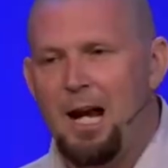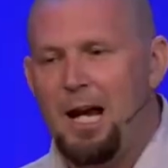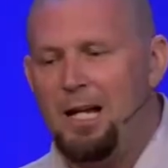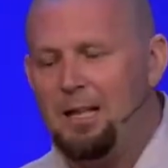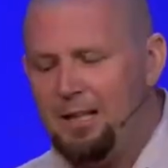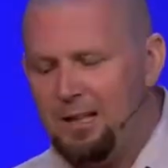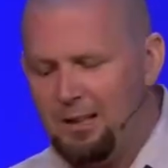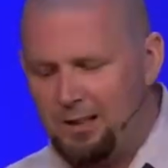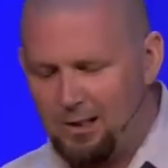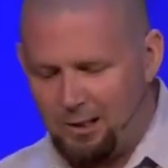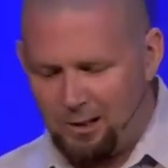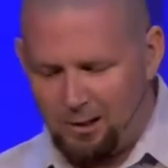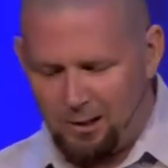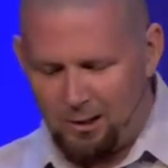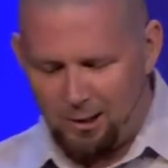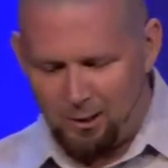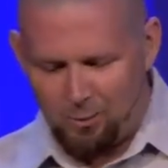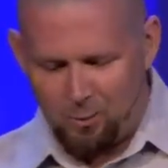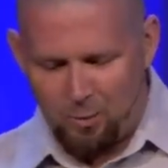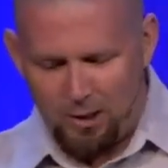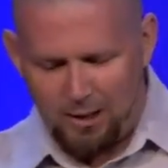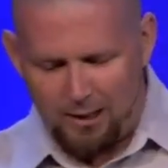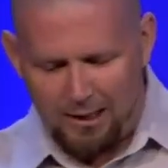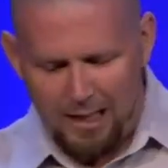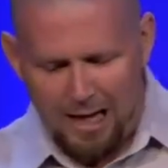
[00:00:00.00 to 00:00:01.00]
I need to
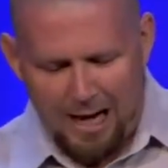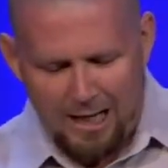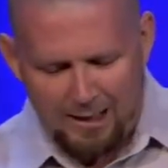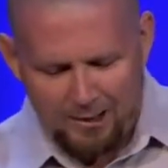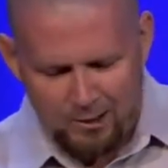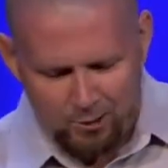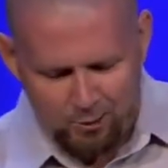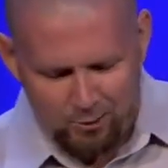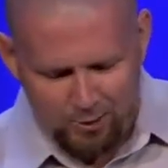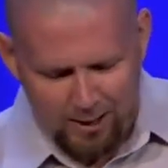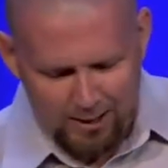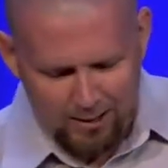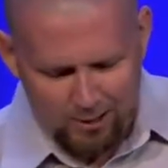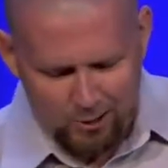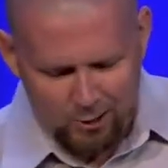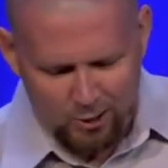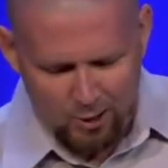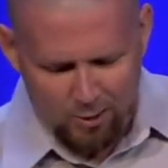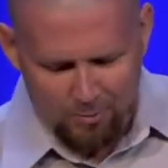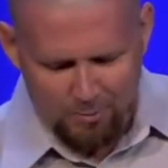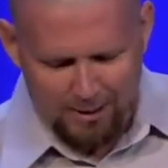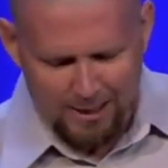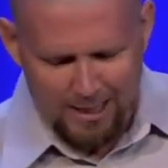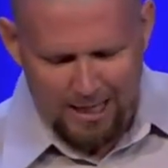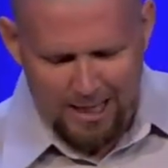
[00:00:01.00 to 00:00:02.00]
learn, what God's trying to
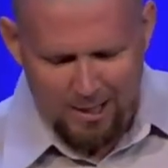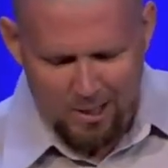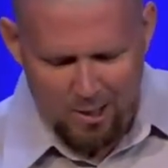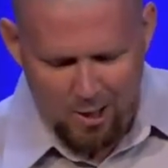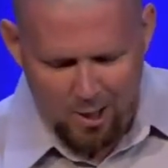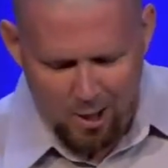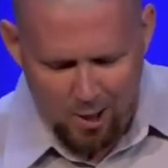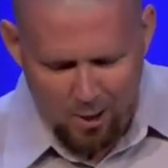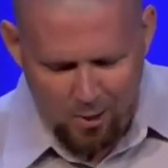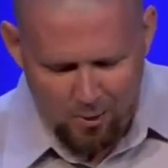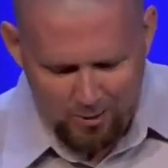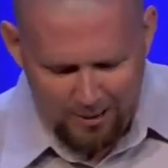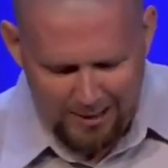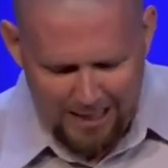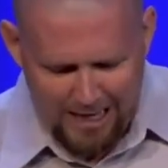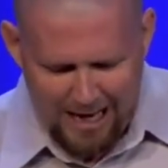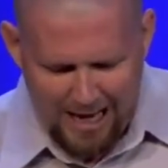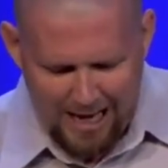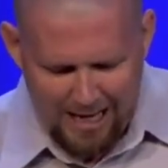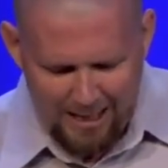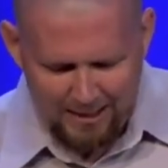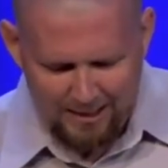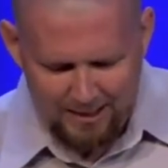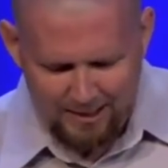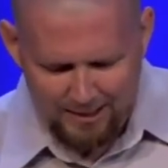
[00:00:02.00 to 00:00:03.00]
show me. And I know
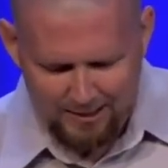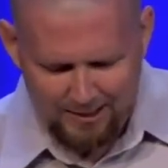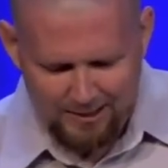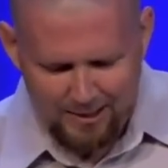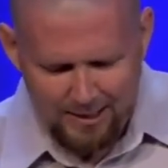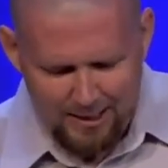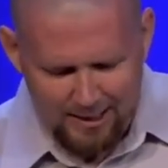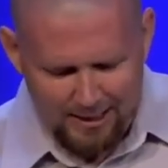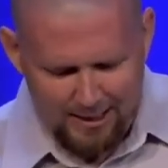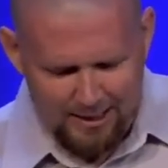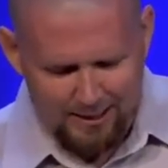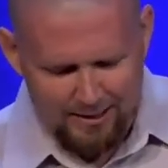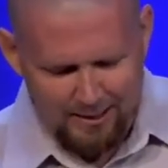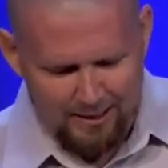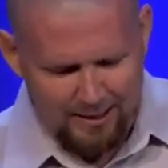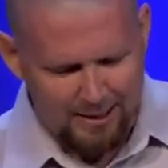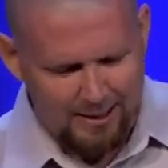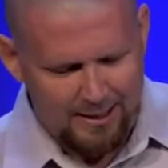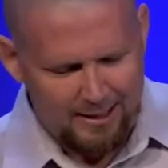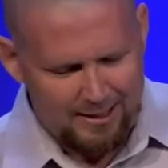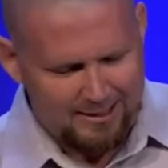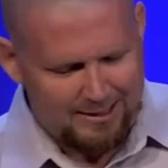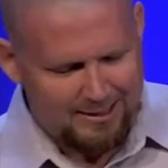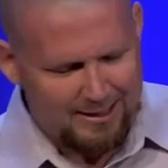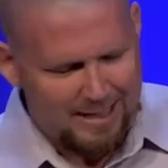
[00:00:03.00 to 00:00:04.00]
God is, and,
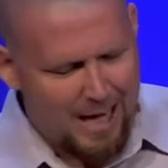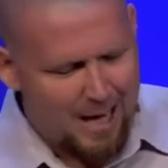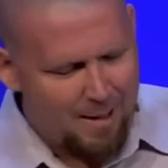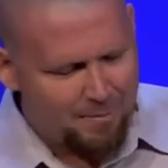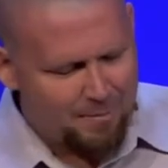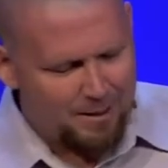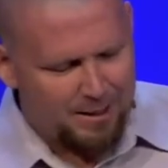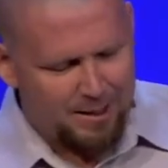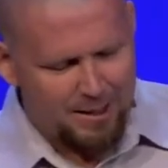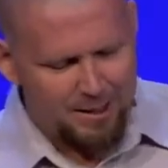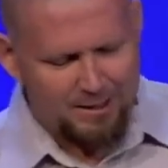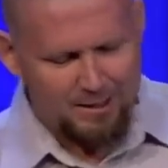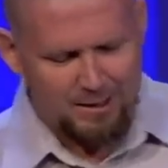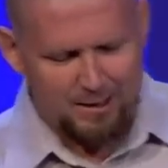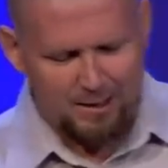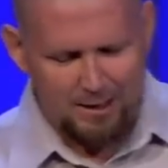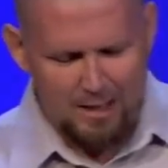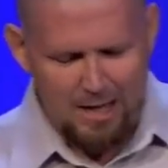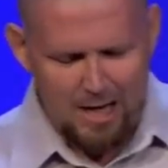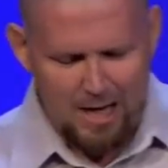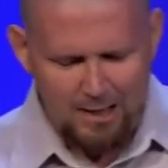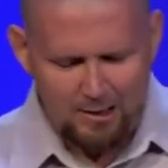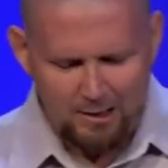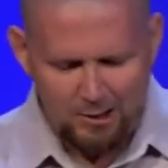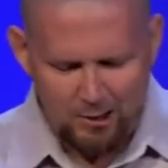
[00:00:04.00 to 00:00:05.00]
it's not because of the
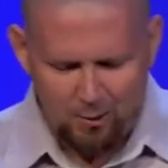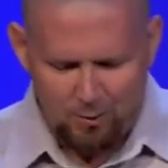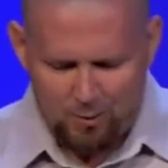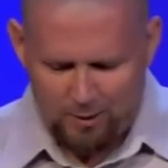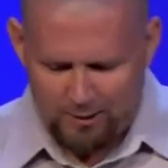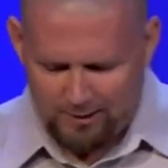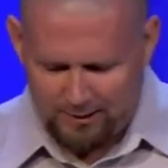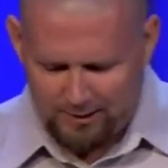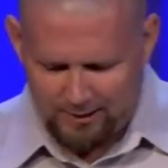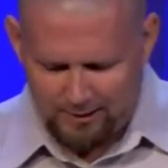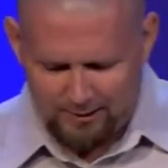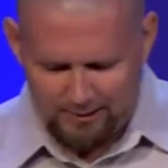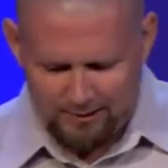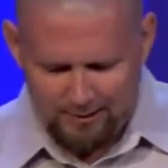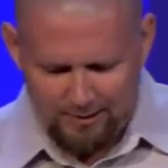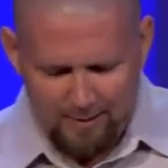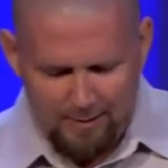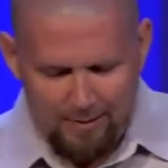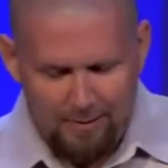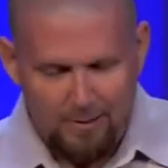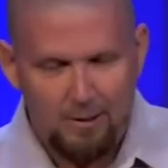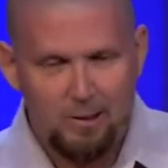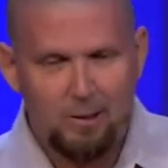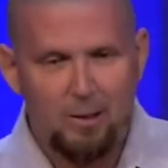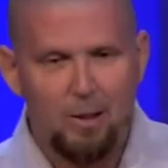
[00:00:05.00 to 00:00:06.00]
consequences,
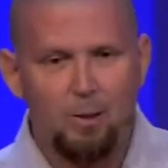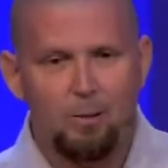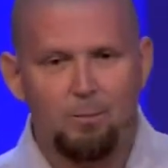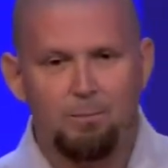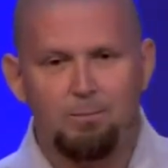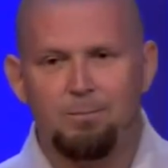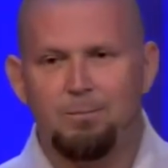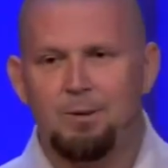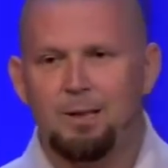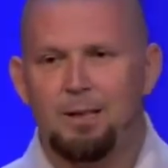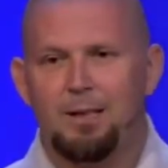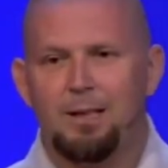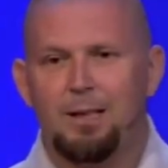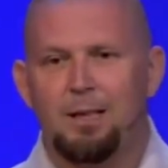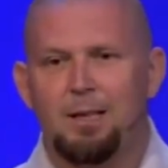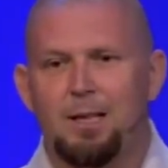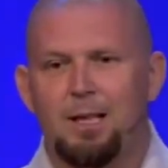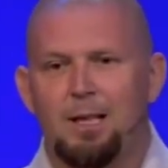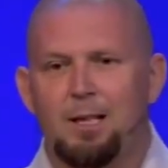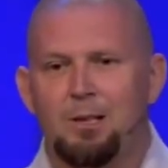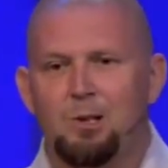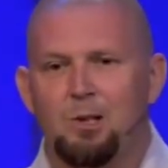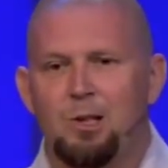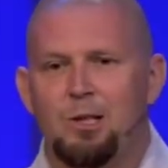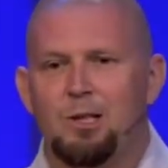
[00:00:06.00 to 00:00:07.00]
you know,
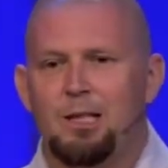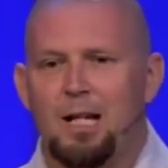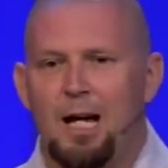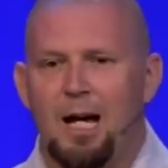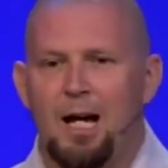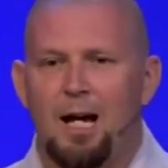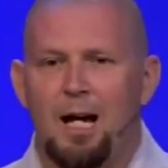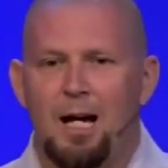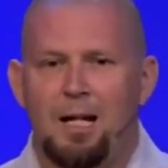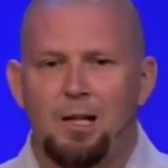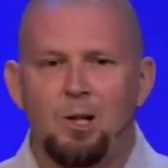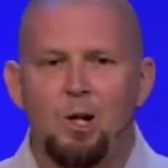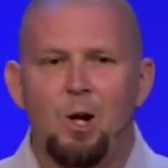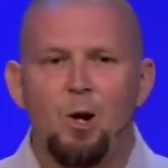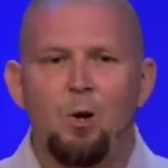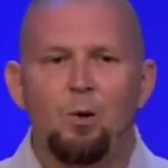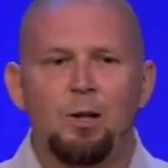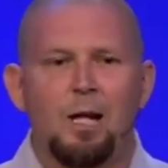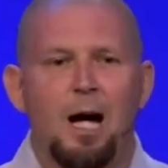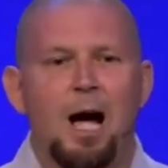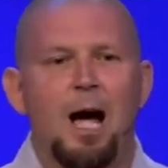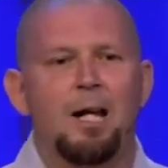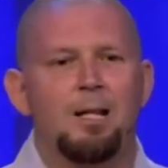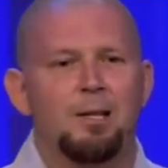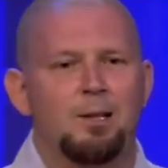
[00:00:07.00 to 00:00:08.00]
it's just, I, know
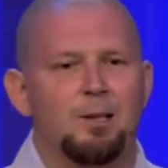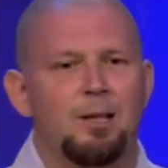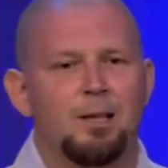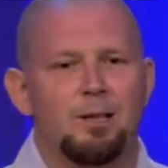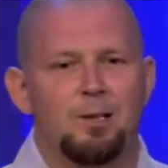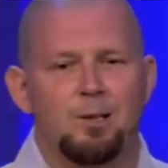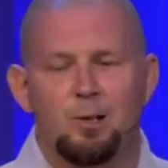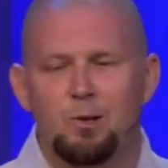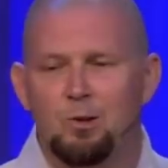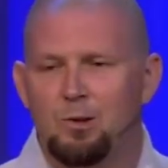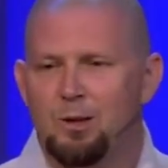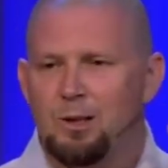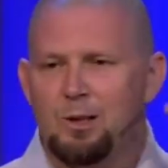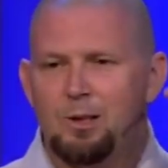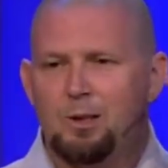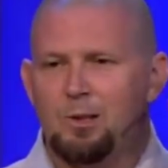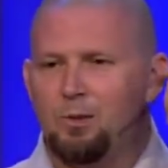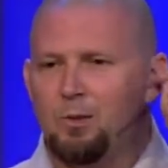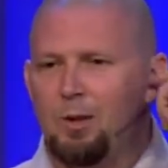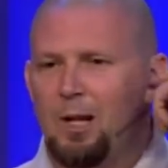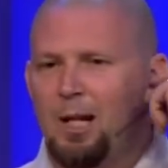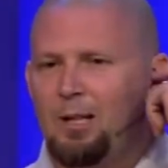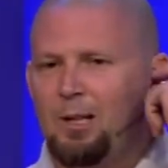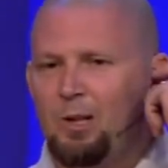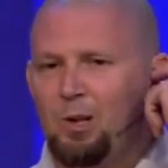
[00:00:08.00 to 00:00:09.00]
God is, is, is
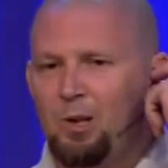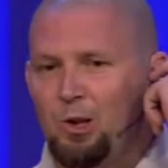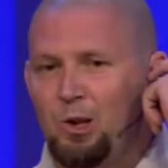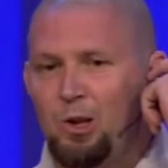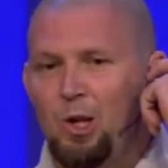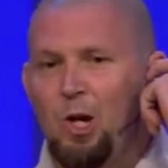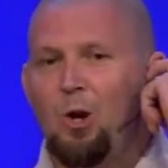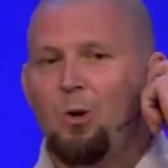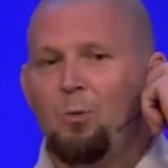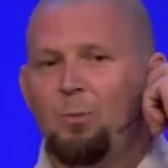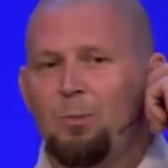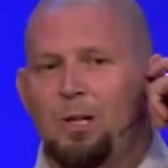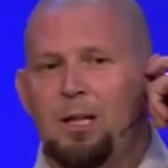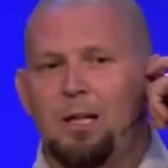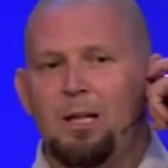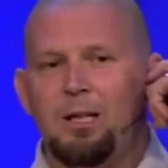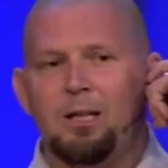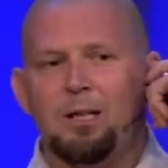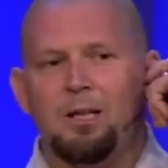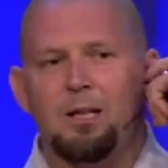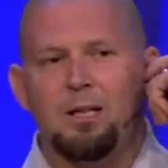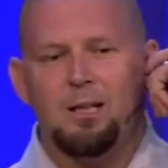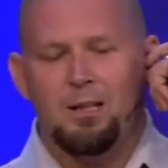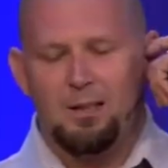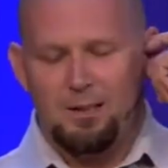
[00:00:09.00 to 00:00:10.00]
trying to show
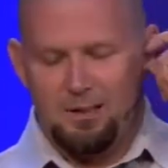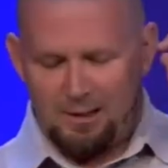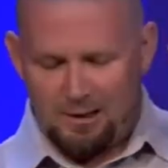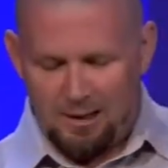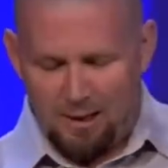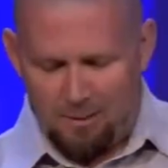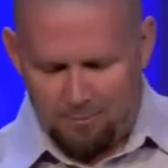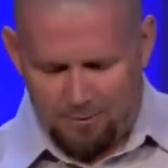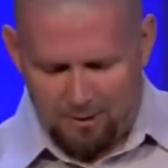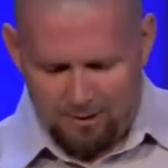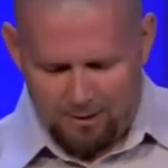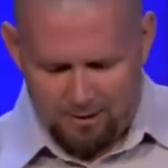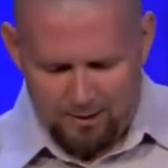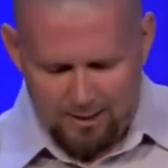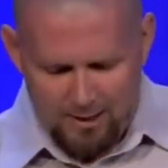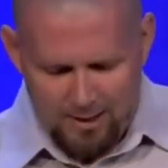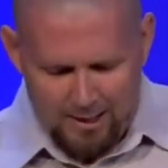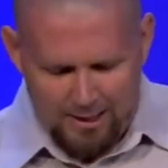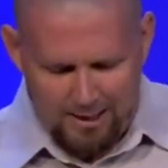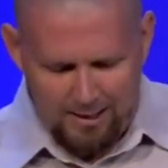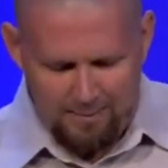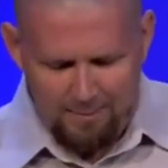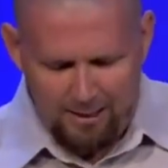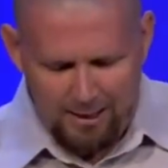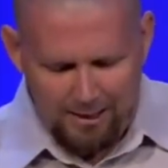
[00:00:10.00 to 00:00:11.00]
me something
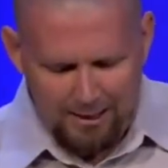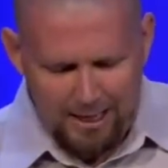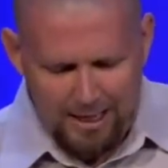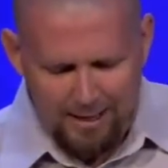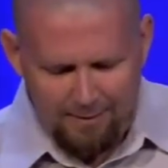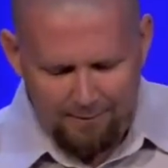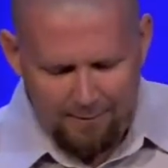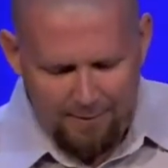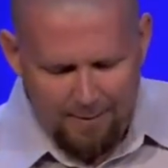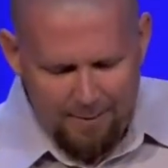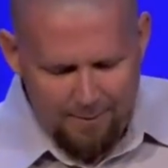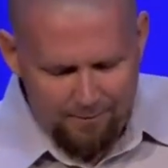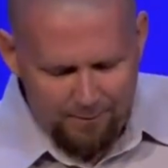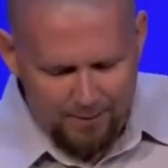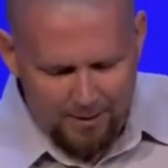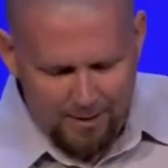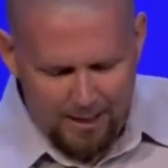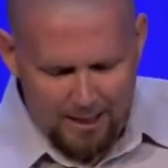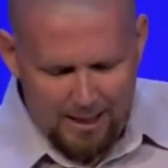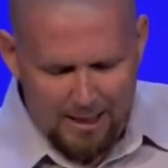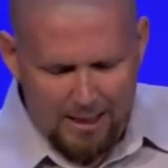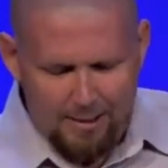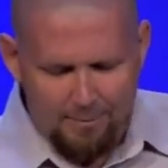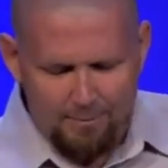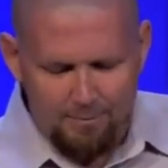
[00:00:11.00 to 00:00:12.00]
in my life.
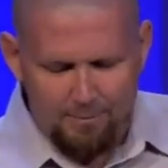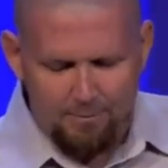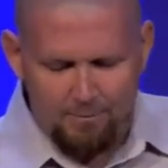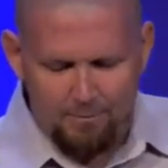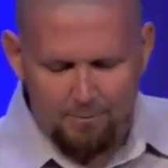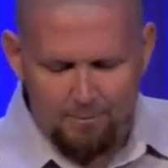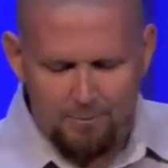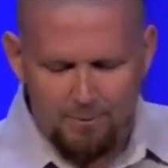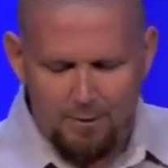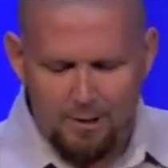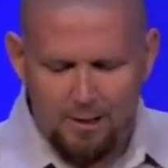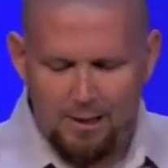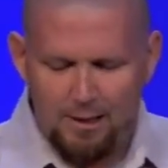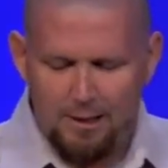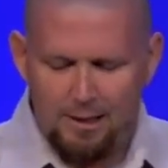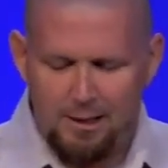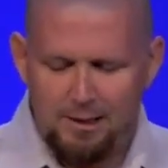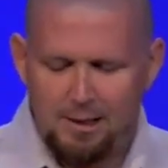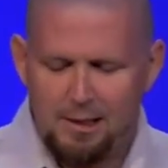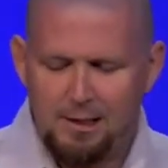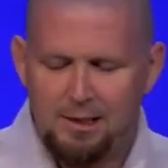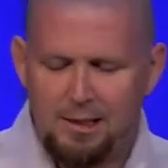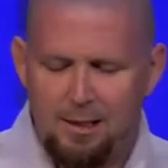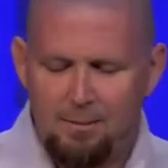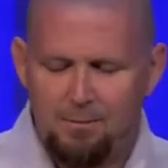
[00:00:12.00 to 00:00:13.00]
Um,
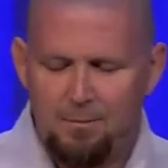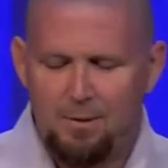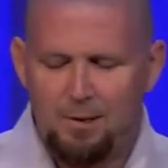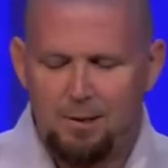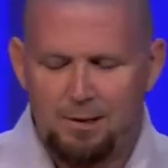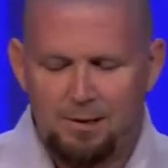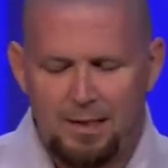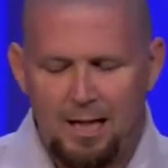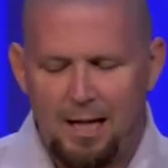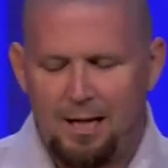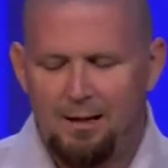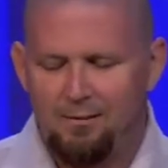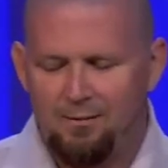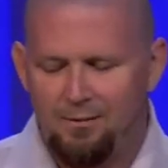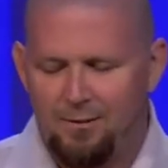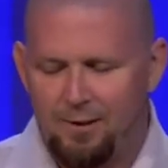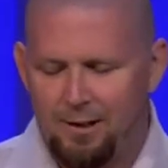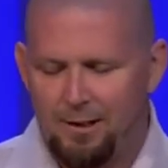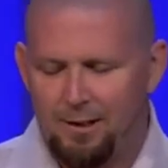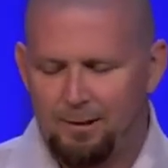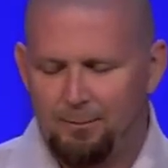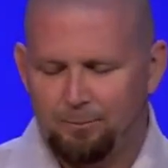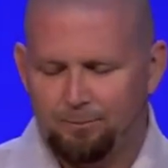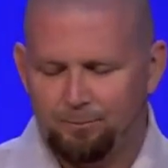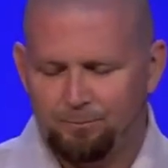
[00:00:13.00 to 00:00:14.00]
this is something that's kind of
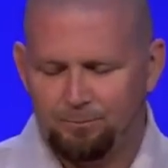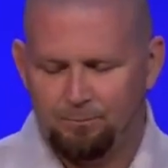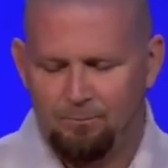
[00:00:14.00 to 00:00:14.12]
funny.